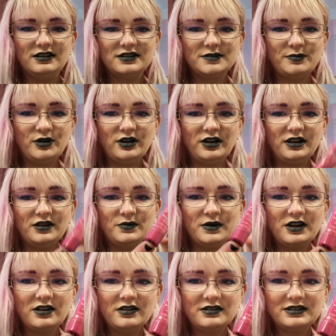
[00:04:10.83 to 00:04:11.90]
spoiler that we
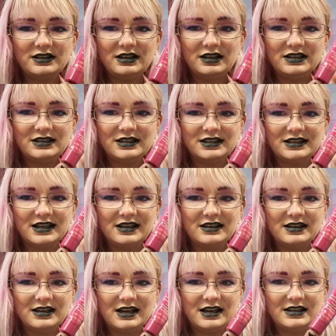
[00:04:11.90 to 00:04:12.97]
got. It's a
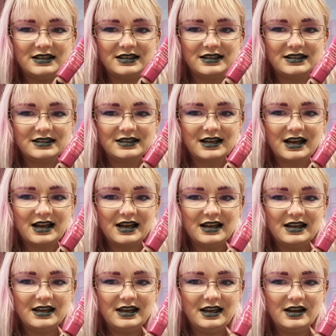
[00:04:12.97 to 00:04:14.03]
Sand and
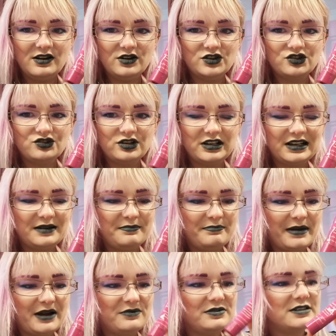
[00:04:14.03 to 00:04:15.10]
Sky Australian
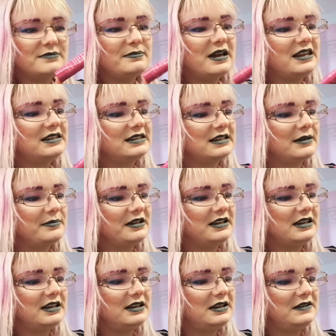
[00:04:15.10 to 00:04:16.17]
Bounce Mask, I
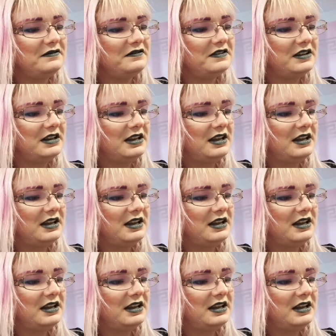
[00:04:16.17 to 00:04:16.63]
believe.